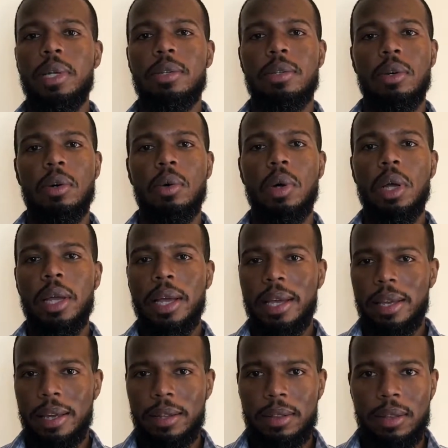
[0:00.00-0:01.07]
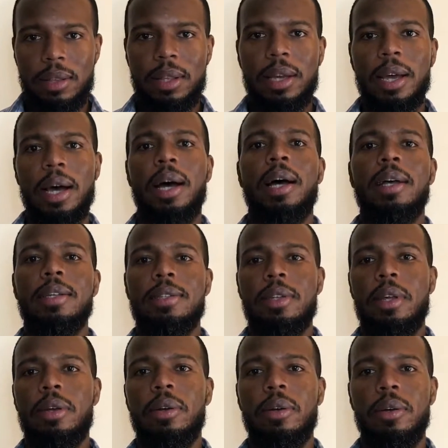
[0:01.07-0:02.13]
So get the guys
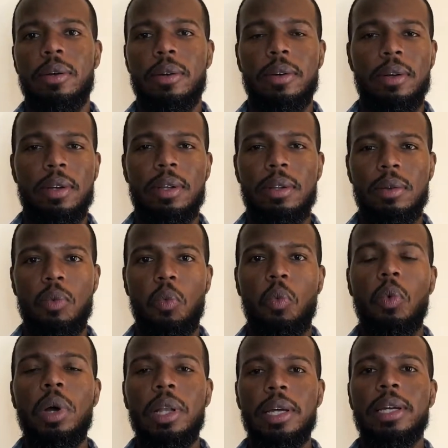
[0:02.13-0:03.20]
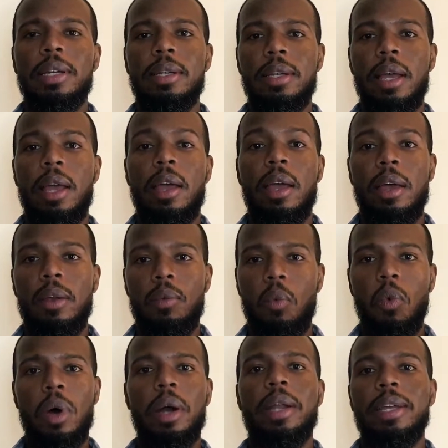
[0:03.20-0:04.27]
that are willing and
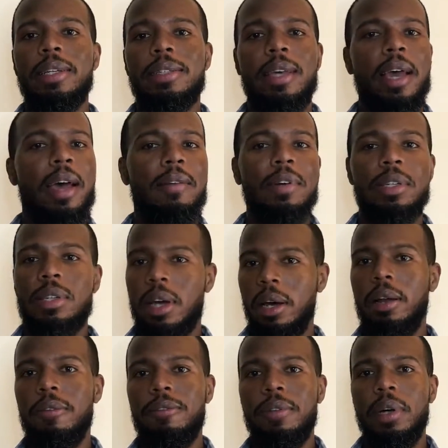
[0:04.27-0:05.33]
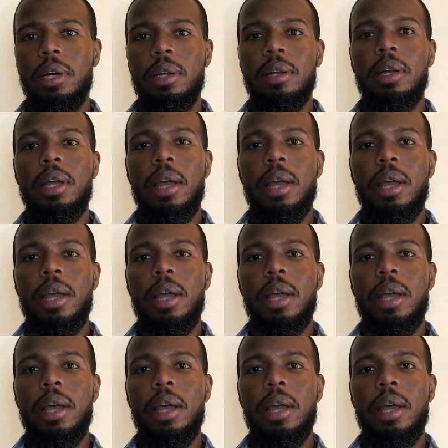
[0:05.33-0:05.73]
wanting to have a ton of fun